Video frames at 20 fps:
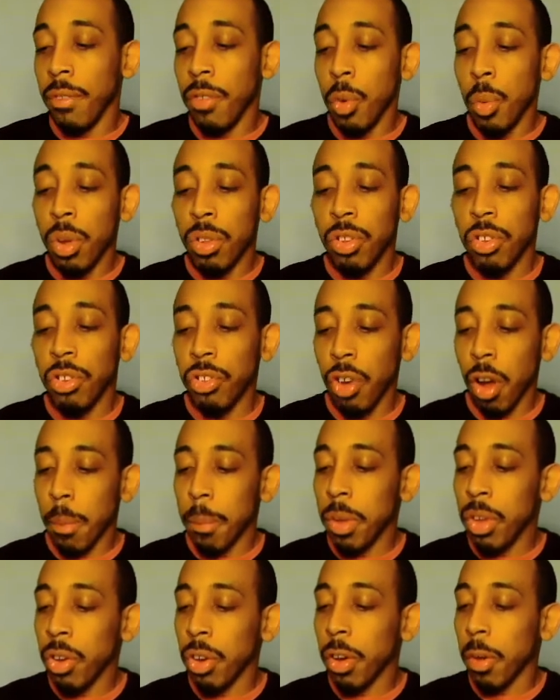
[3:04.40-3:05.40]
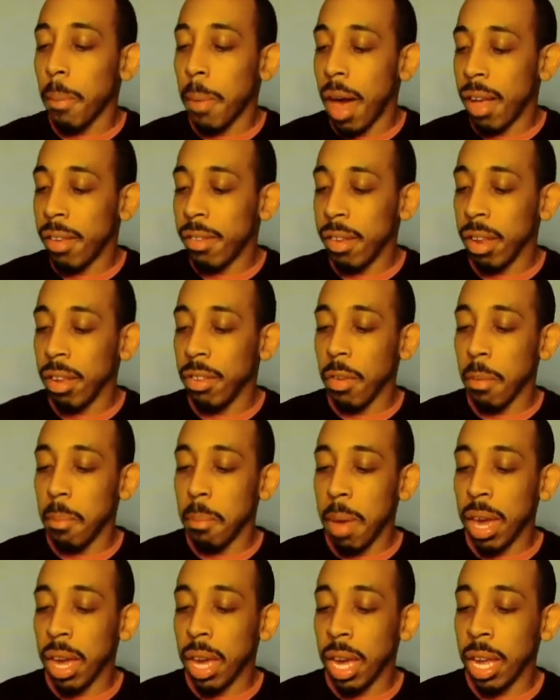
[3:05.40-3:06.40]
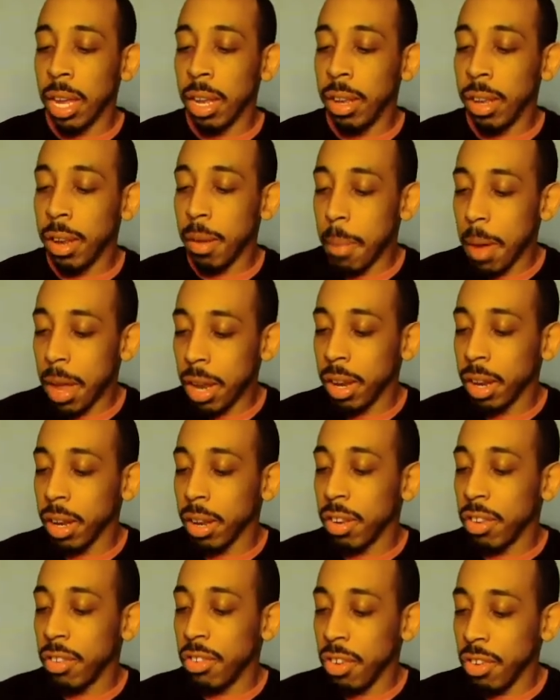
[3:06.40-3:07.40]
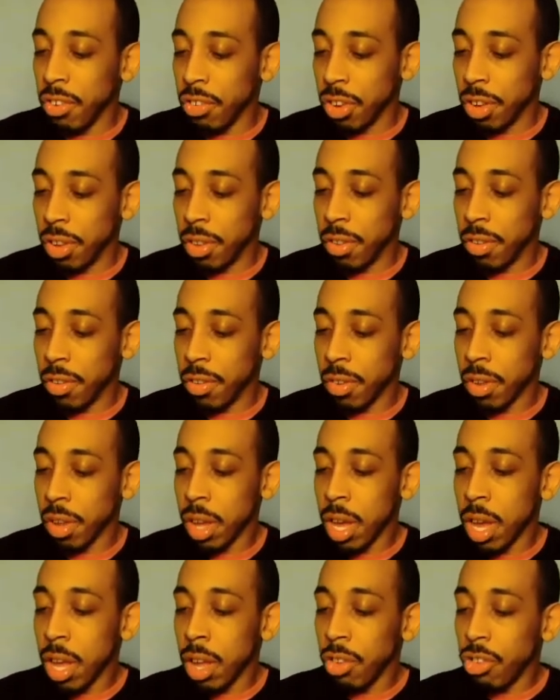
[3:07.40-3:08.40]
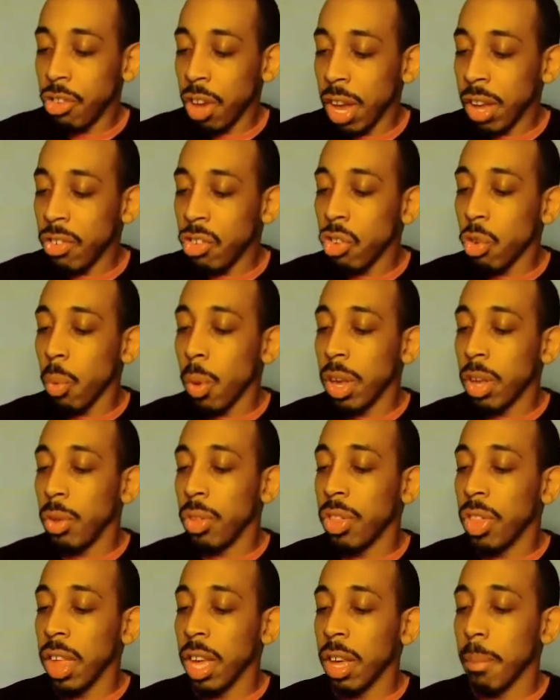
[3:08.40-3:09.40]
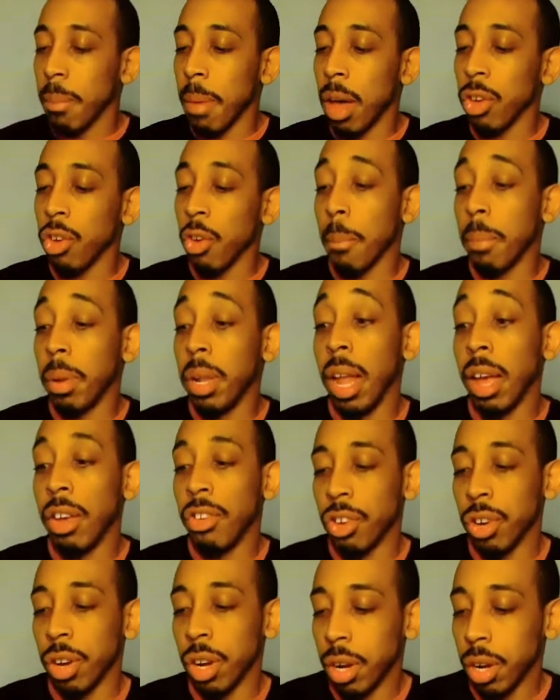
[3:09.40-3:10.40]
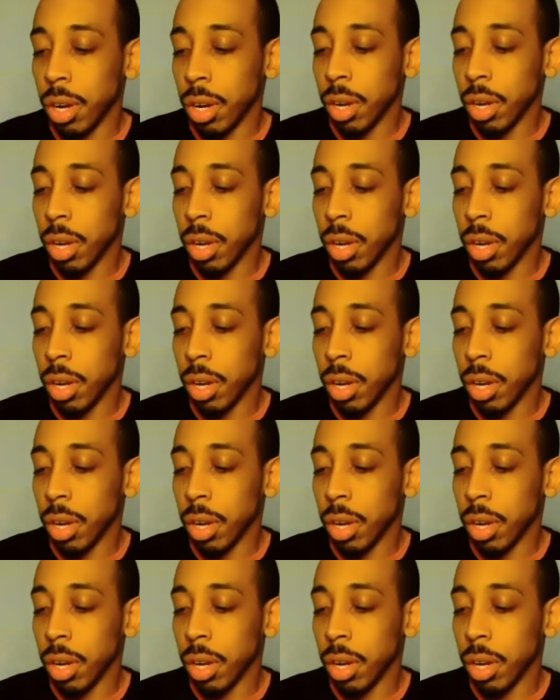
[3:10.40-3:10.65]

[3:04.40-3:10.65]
you want to sharpen your capacity to make independent decisions, change the way you think about your pleasure.